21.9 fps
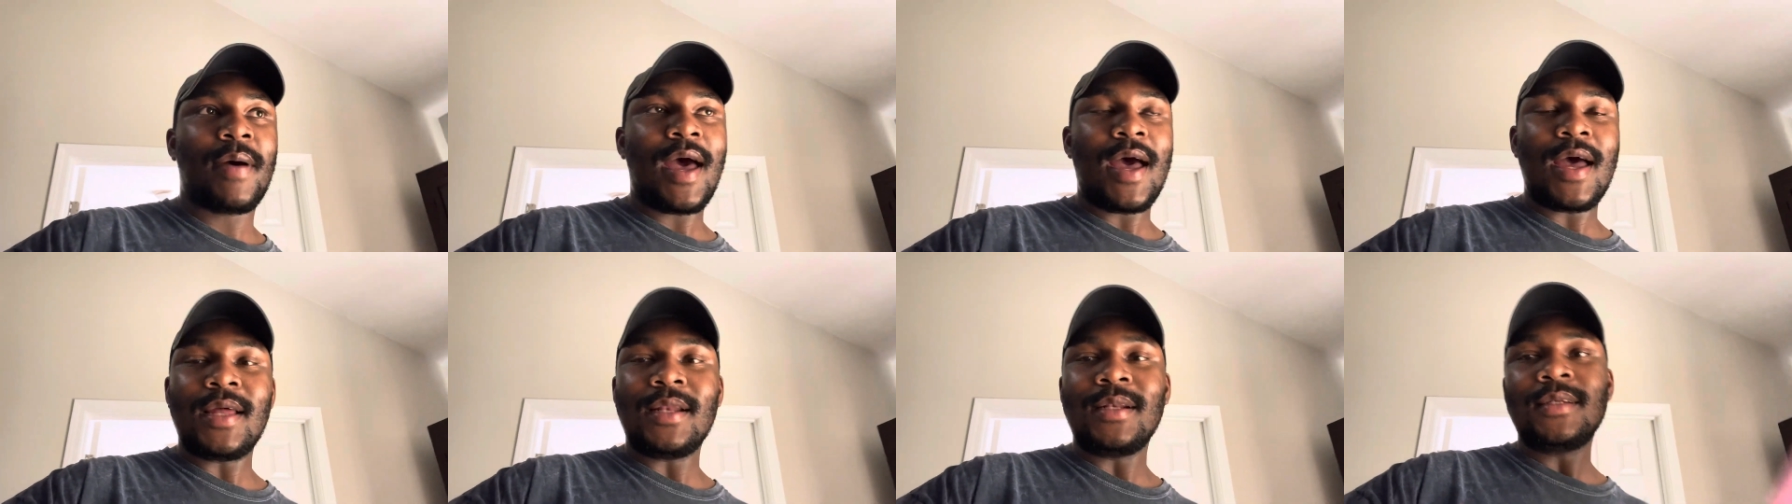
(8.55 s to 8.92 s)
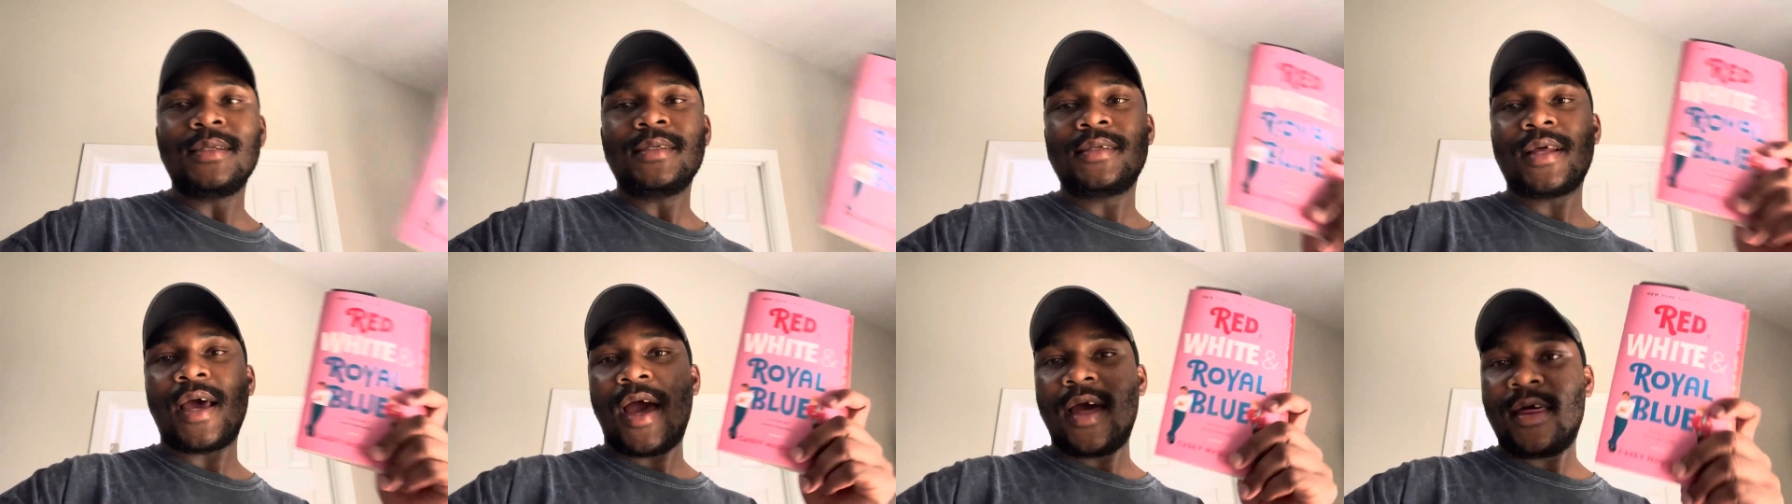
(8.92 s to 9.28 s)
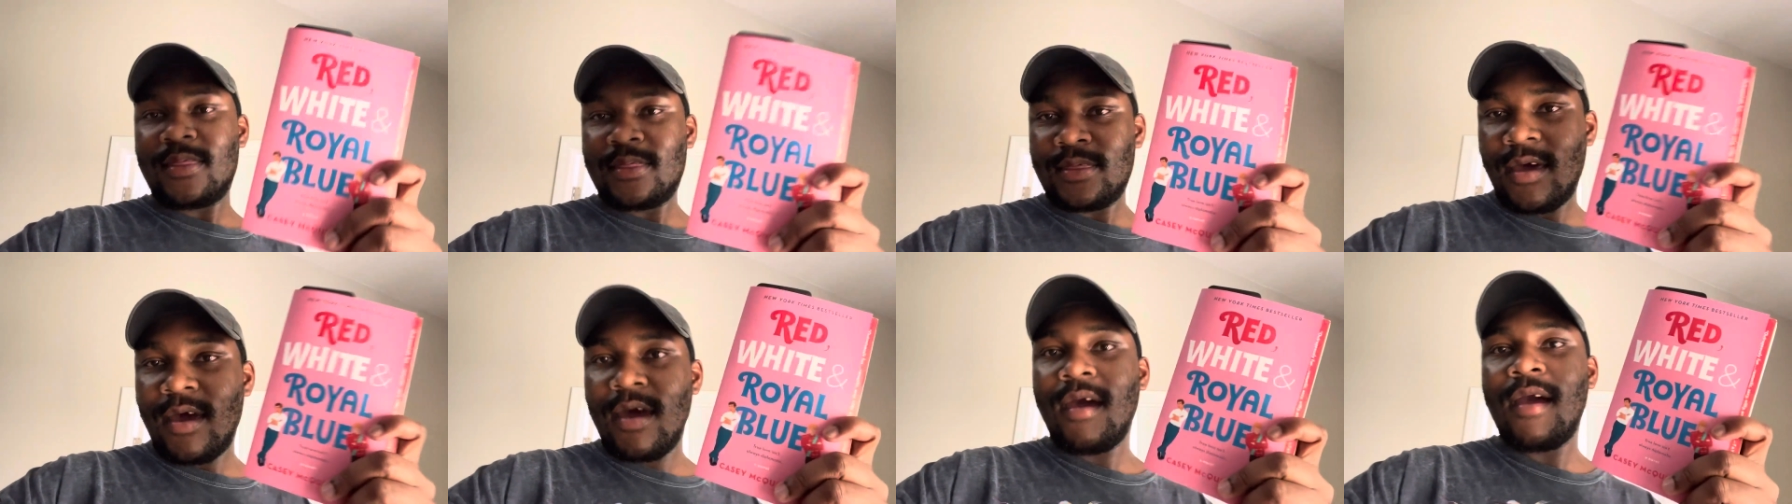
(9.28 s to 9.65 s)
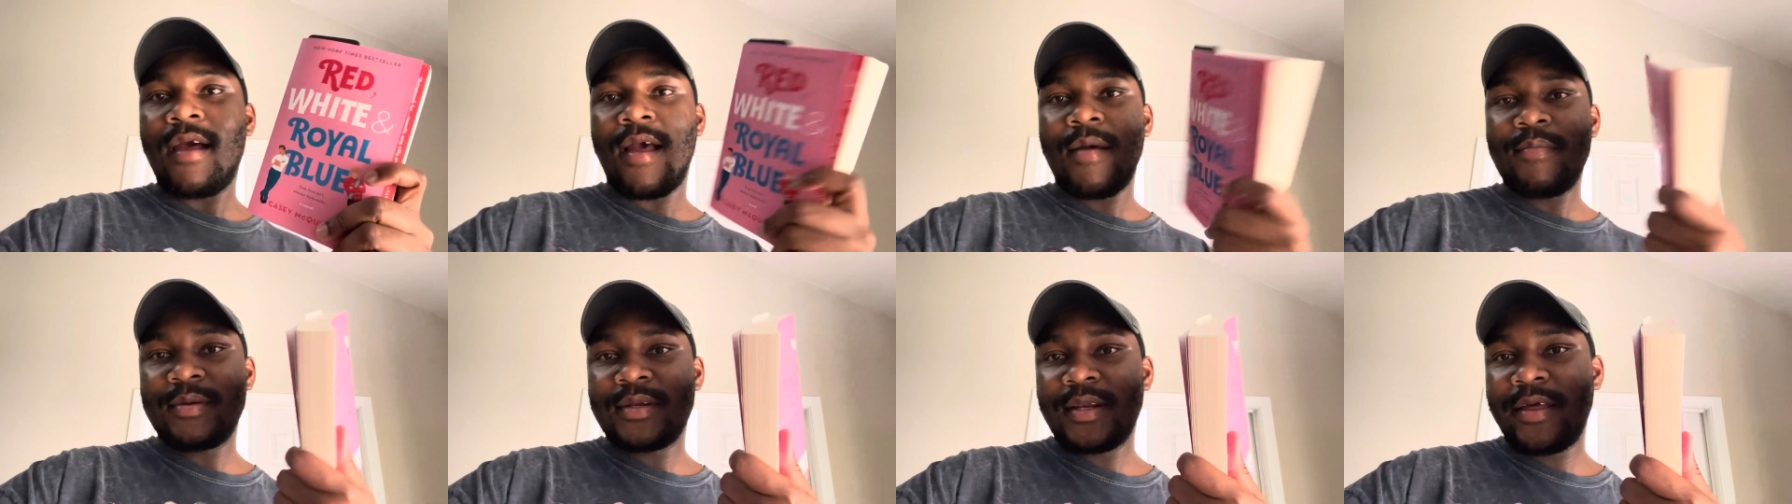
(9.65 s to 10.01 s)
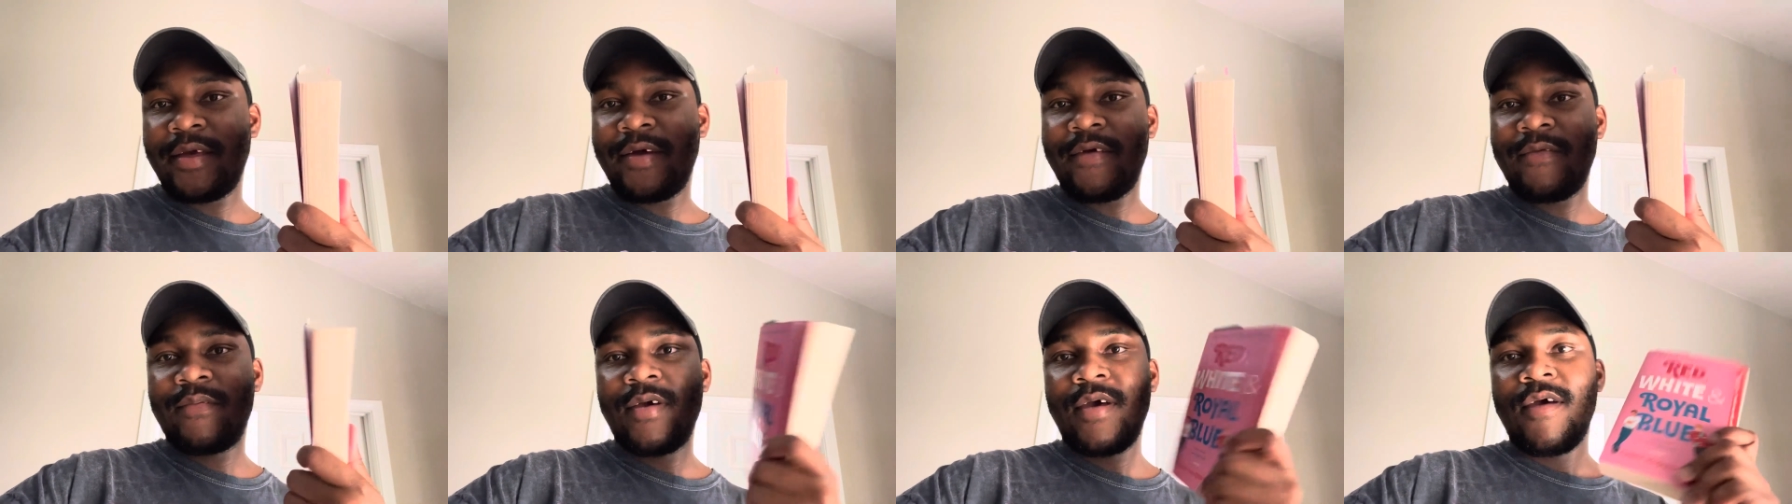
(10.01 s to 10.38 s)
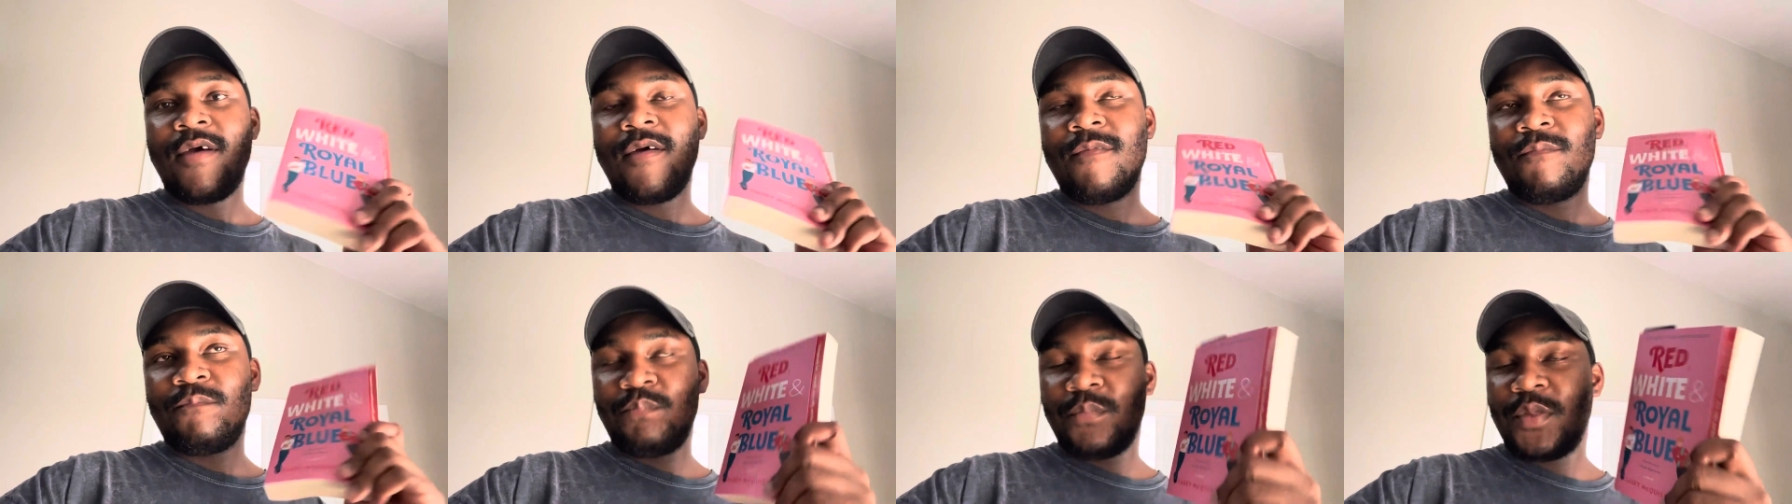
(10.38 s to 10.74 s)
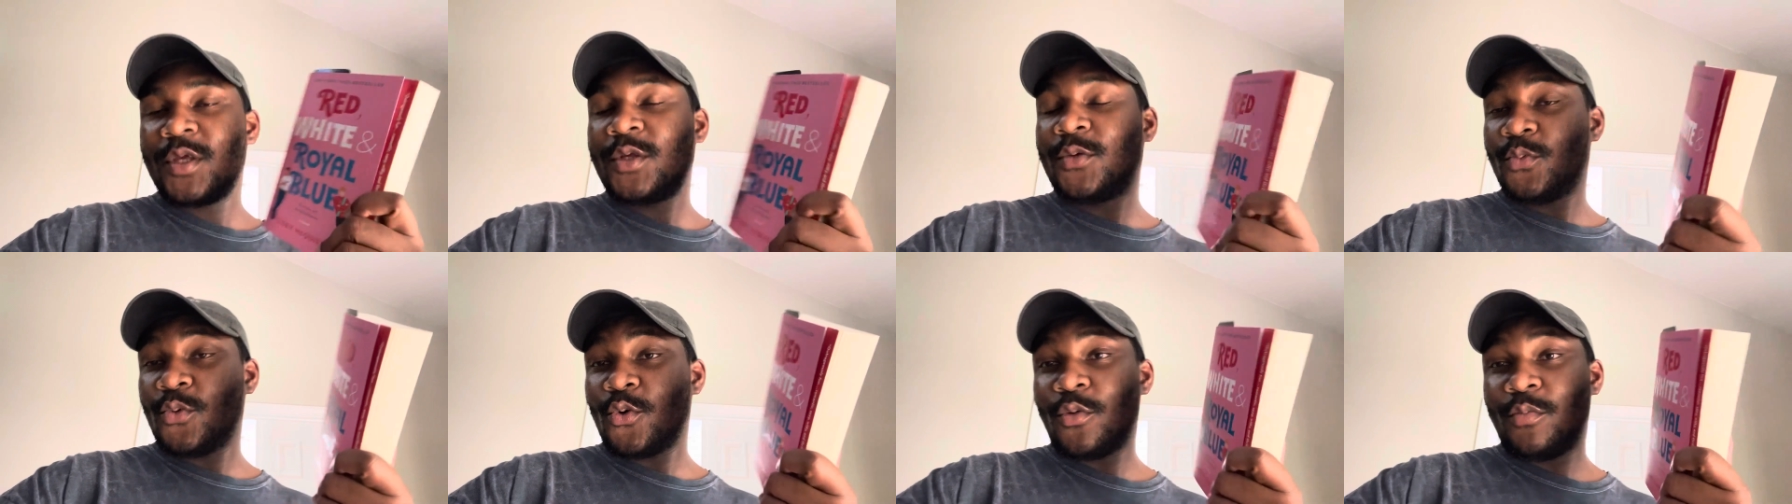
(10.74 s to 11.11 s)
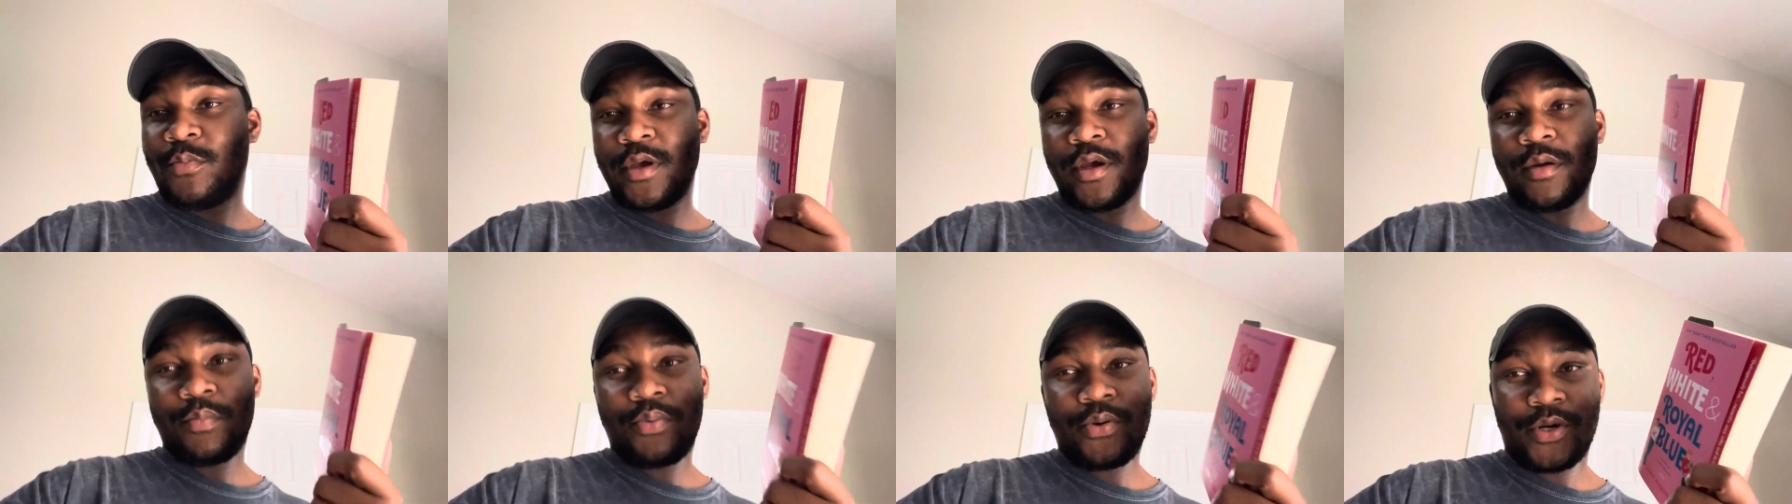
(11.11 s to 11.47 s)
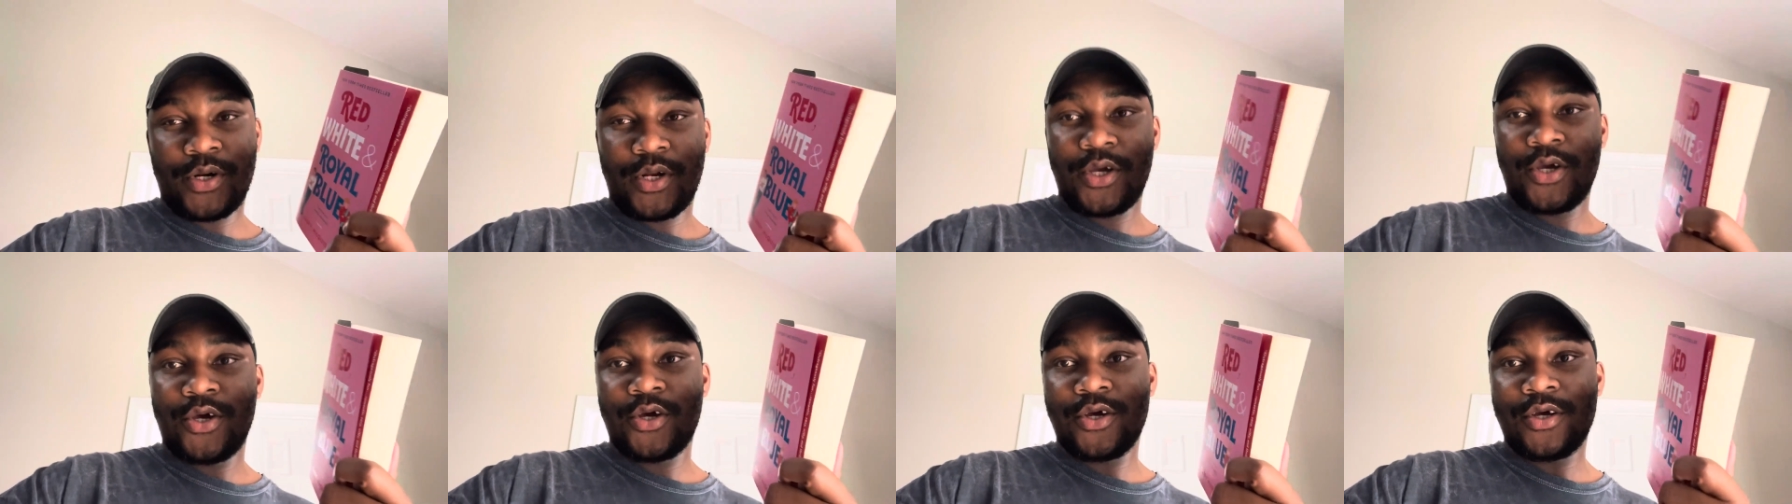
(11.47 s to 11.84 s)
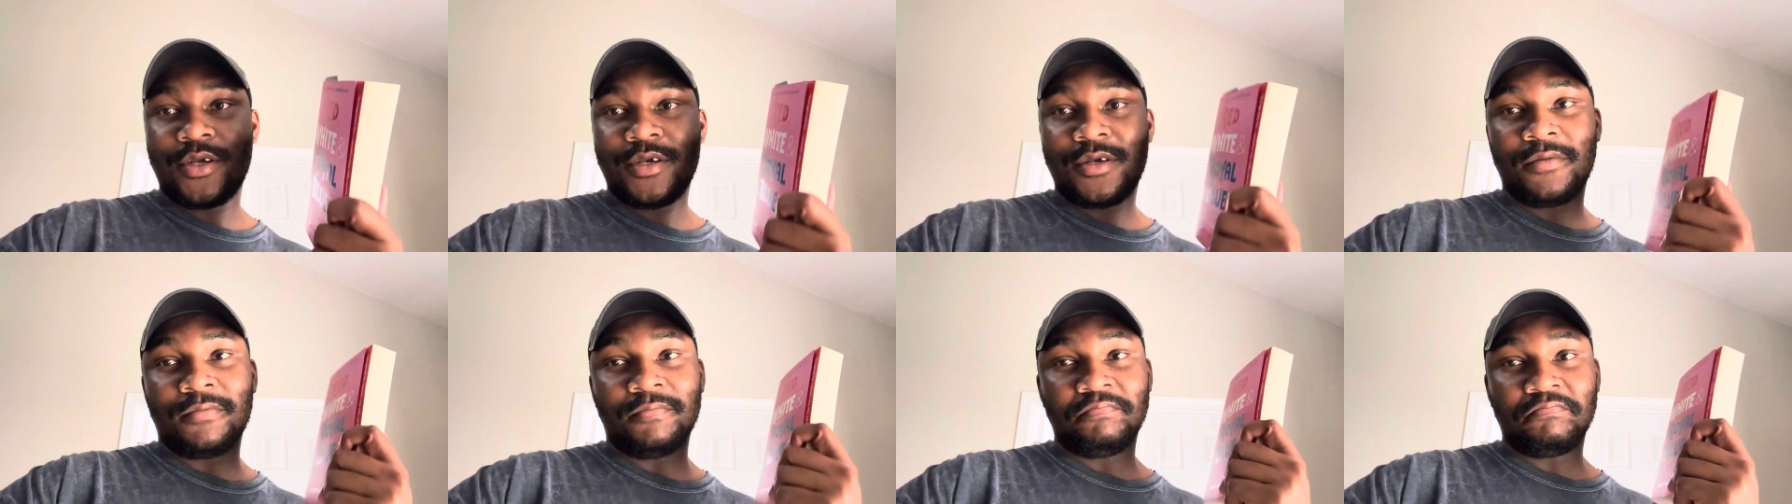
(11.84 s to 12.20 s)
and I believe this will be a pretty good